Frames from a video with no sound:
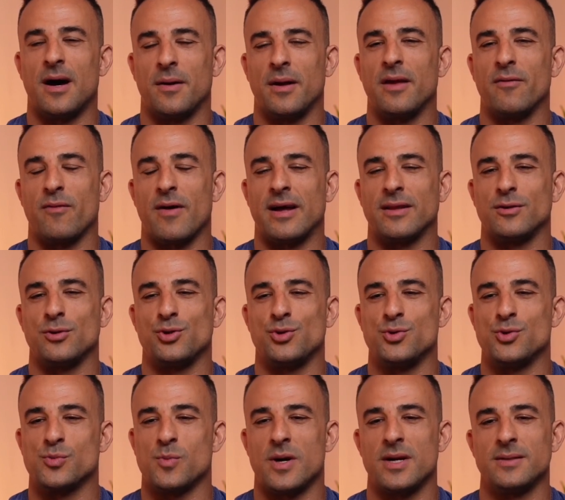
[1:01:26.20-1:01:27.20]
If I had to
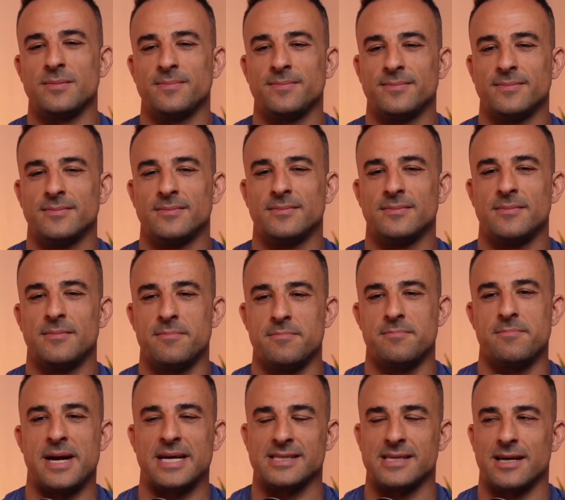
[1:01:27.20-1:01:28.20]
choose one,
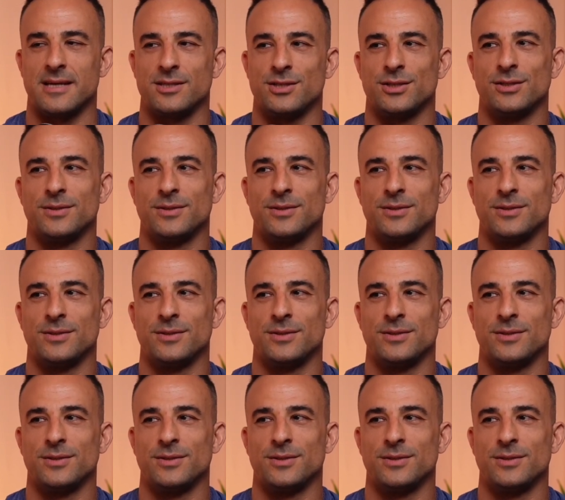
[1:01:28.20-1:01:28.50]
massage.